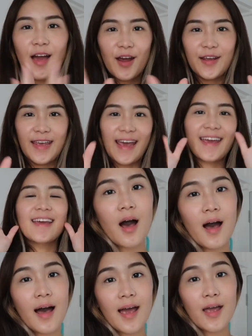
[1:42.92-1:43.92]
Okay,
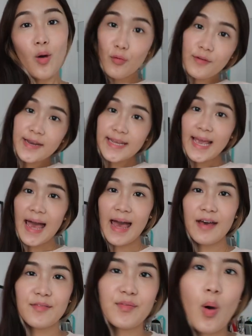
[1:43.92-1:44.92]
I already
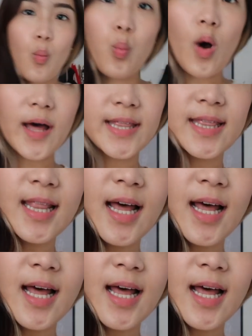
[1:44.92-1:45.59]
have one